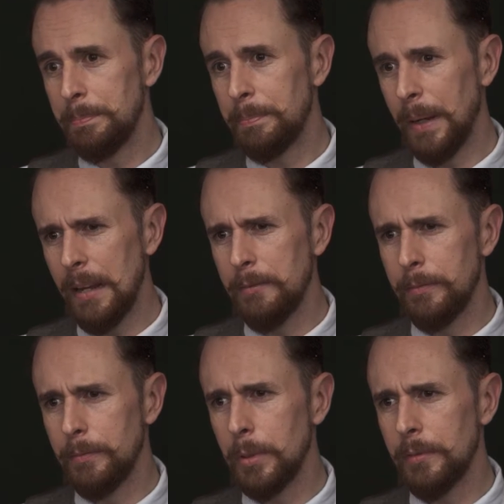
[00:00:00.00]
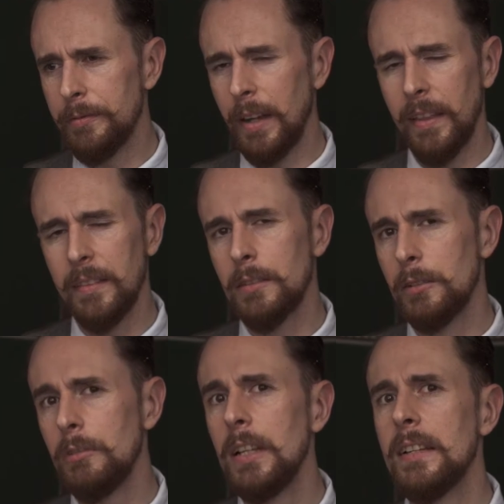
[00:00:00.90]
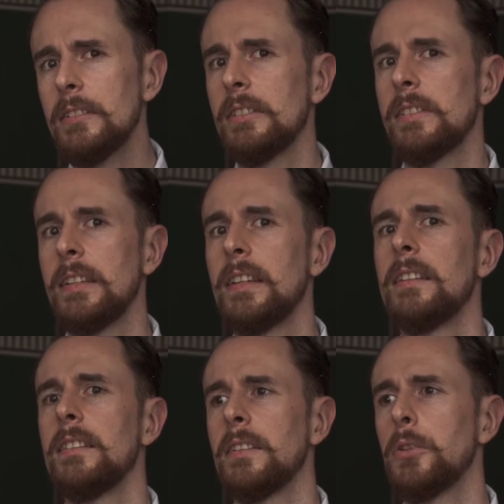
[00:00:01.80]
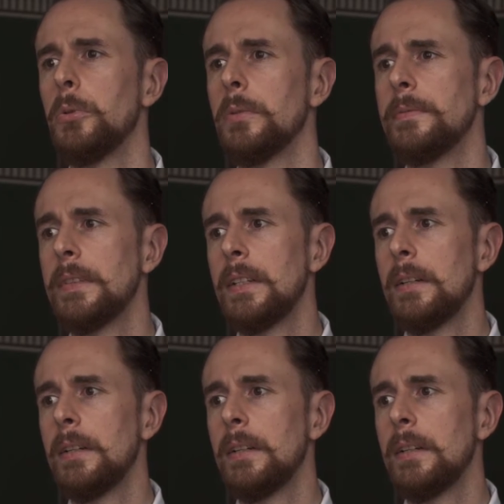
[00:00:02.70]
but I would find that really interesting and cool.